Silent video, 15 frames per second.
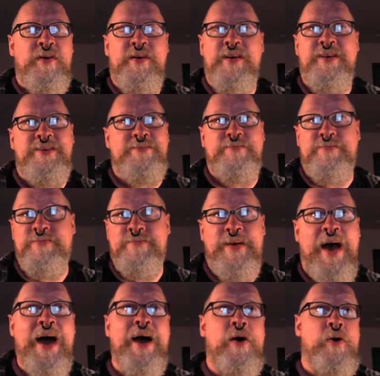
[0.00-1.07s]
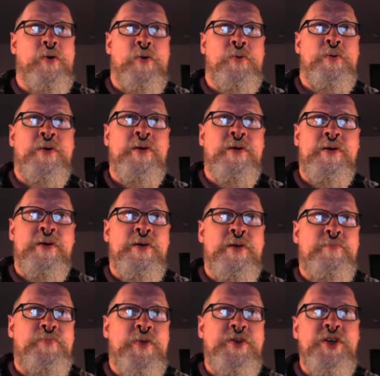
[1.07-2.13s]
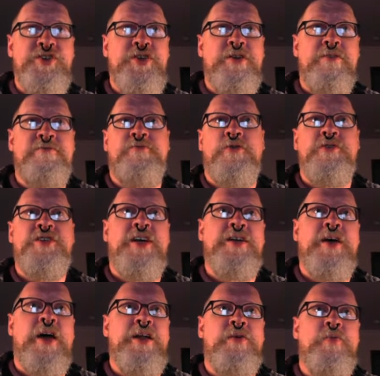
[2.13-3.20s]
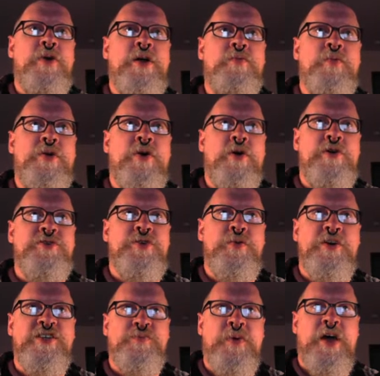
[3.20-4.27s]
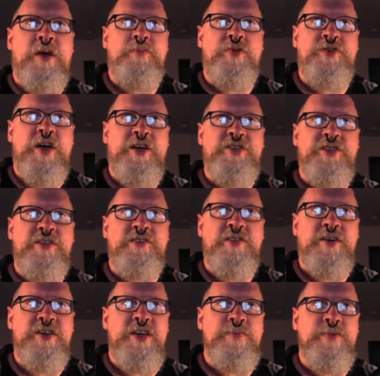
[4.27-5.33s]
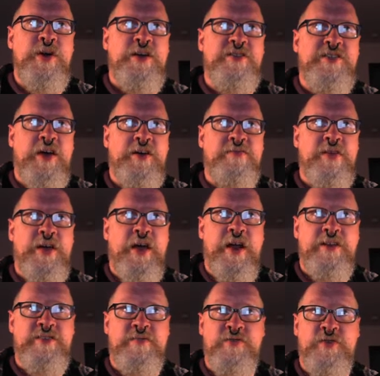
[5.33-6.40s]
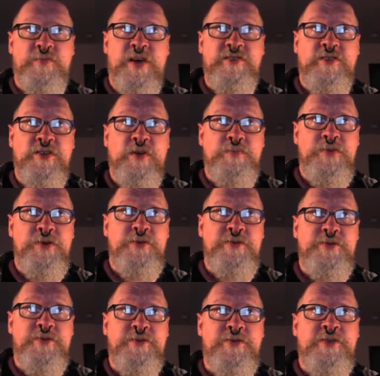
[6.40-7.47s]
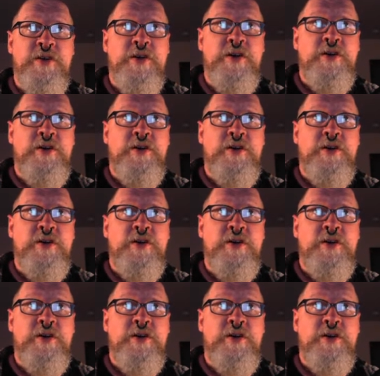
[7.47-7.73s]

It, eh, how? Initiative 1491 would also expand protections that keep guns out of the hands of domestic abusers.